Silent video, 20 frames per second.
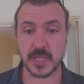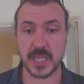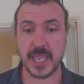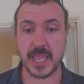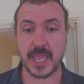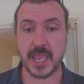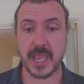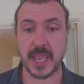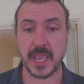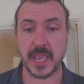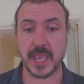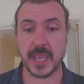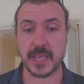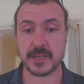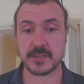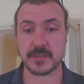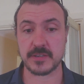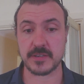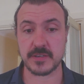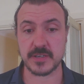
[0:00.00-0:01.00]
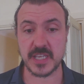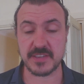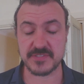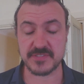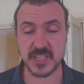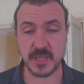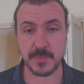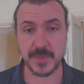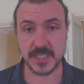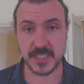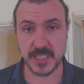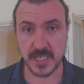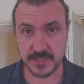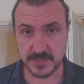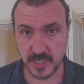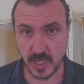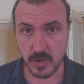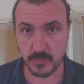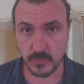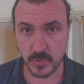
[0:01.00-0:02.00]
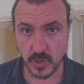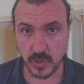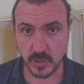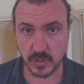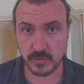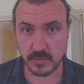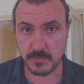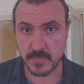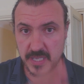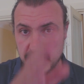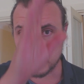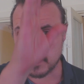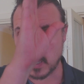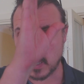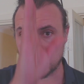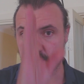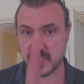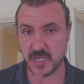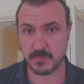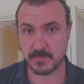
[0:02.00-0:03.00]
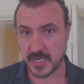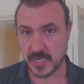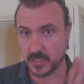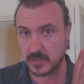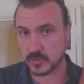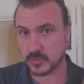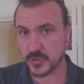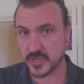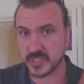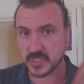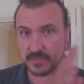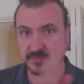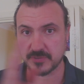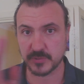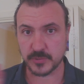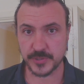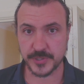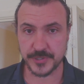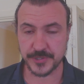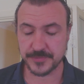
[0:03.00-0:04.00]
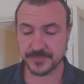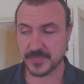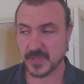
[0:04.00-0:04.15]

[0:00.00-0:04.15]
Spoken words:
and if something does go wrong, may the pumps come back on quickly for you.